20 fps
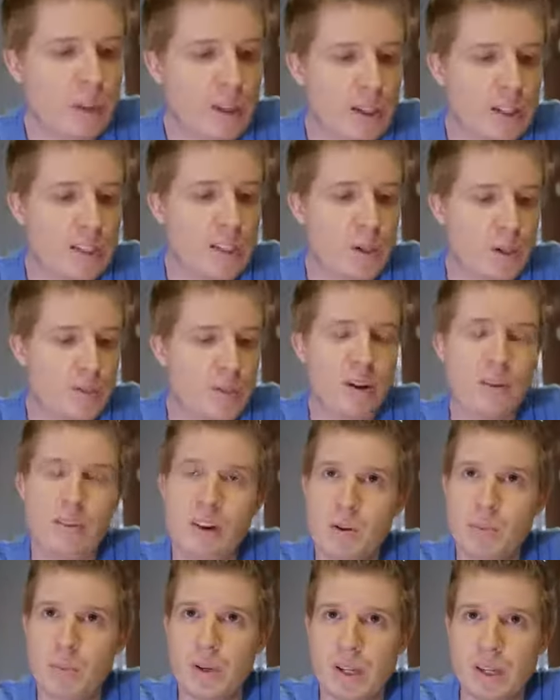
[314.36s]
And so it's very,
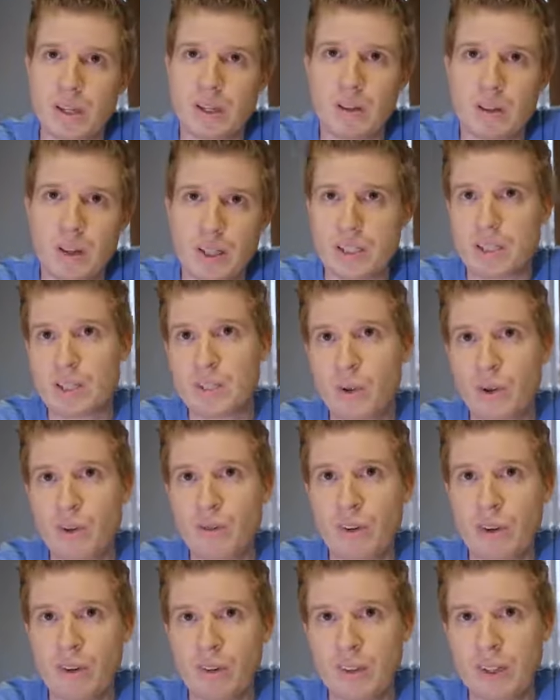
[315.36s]
very big. It's just
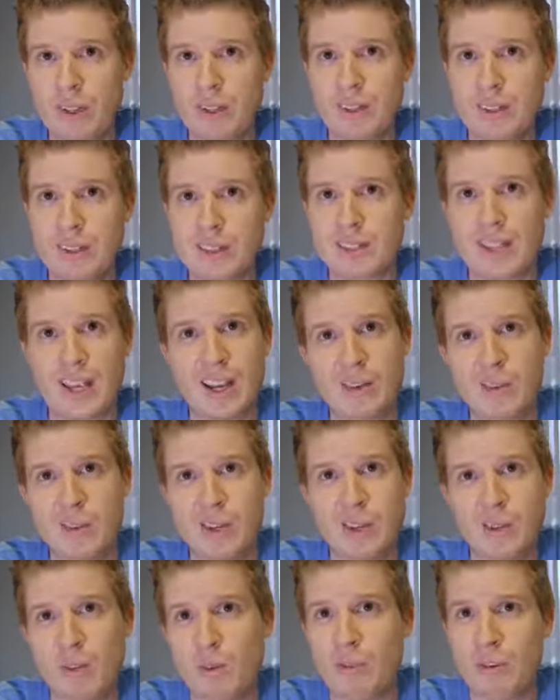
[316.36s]
not very
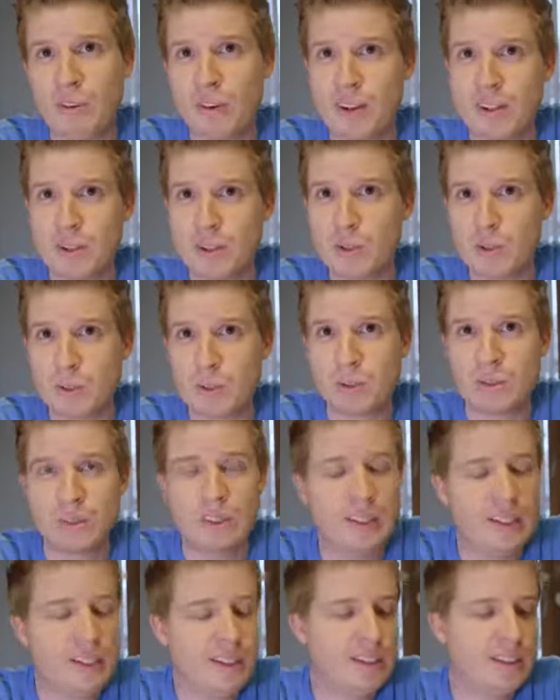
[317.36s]
scary and not very unusual.
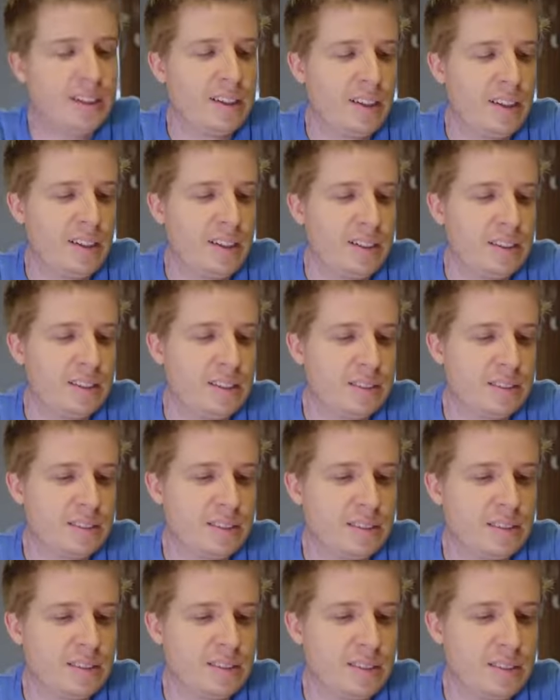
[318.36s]

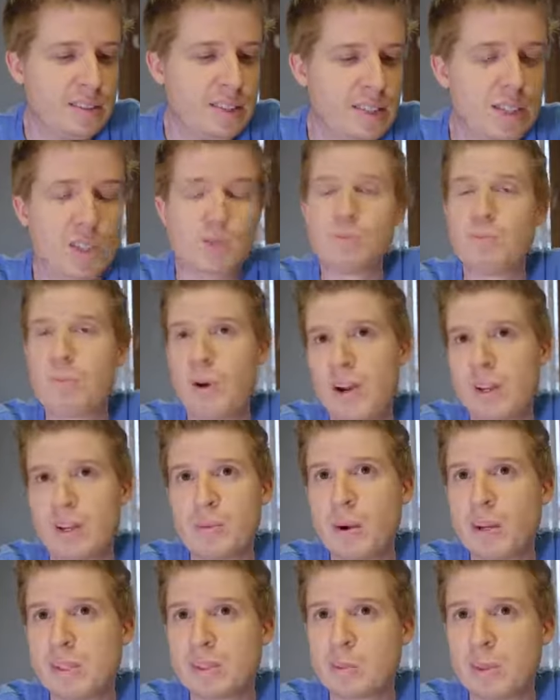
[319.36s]
It's just behind a
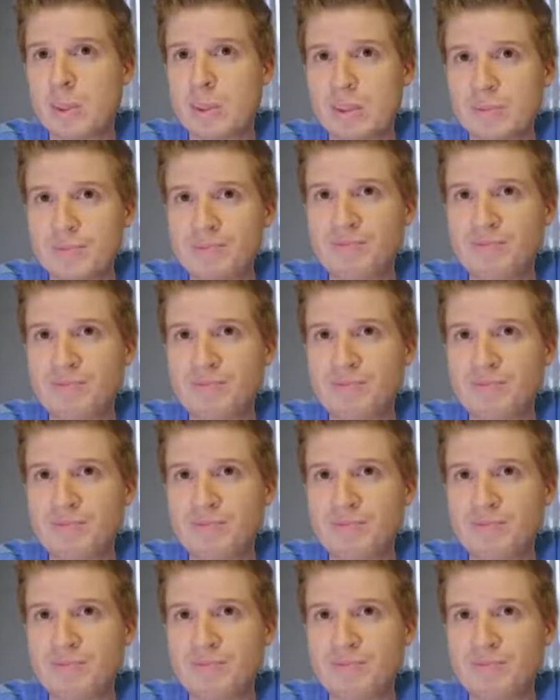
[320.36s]
password.